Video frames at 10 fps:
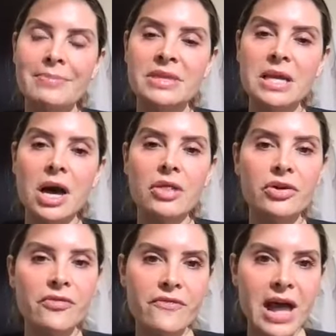The
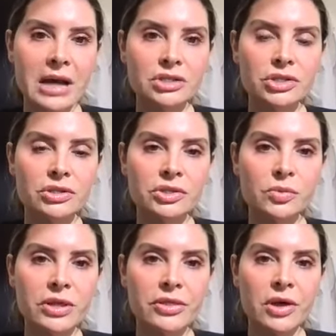other factors
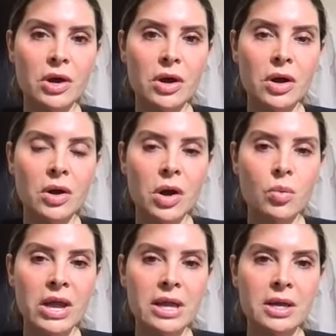with
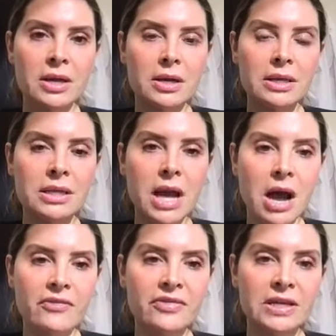awake in the
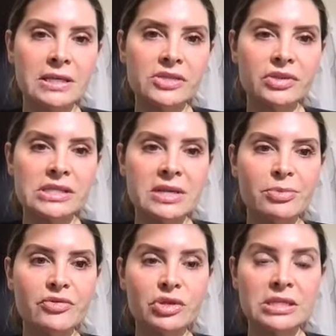office, for
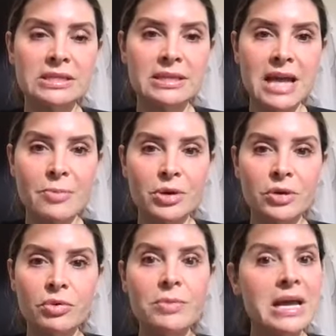example, versus in the operating
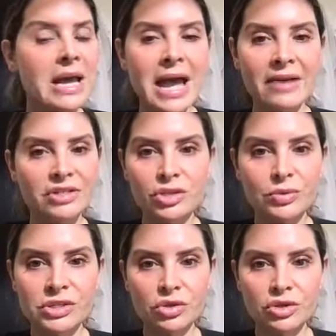room have to do
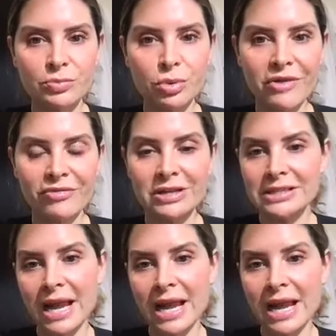with surgeon preference.